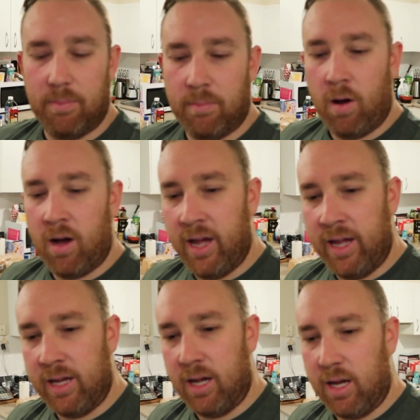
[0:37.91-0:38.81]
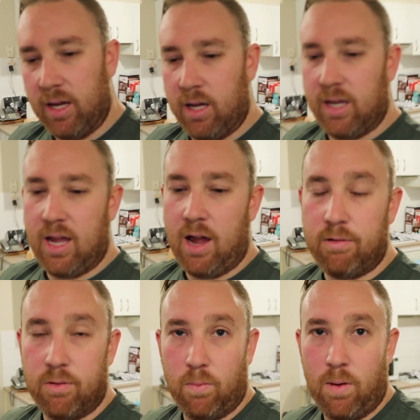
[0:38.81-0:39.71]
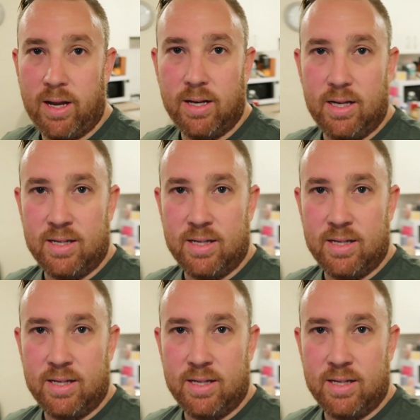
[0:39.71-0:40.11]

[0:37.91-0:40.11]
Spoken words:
My current weight